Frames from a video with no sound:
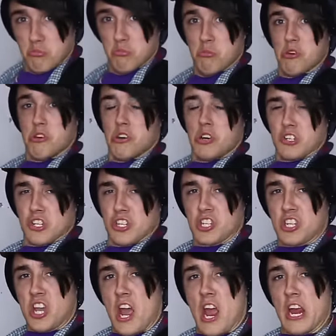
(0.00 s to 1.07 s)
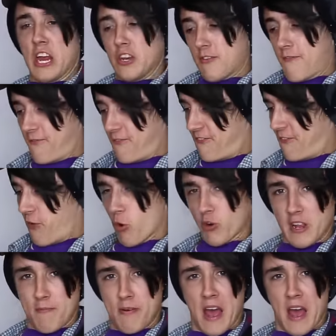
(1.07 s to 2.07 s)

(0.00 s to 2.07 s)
Ugh, I just gained forty